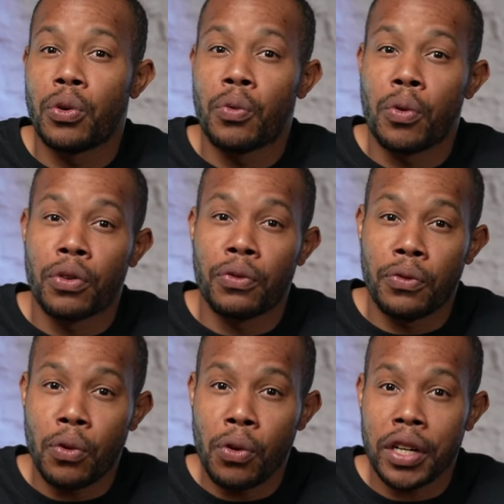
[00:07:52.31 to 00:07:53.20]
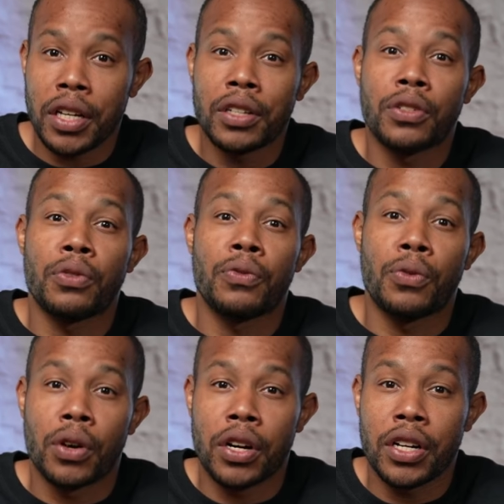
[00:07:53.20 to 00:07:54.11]
to a one forty to
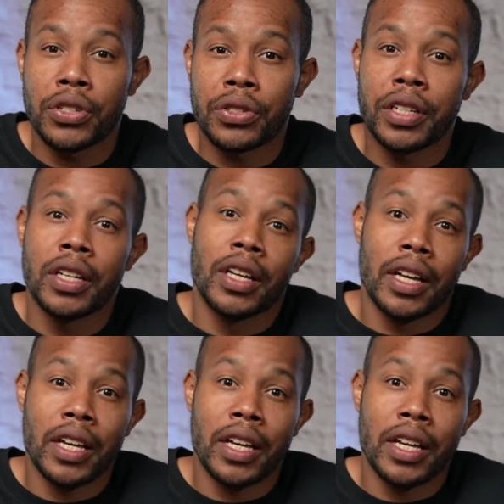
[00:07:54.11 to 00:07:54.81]
four hundred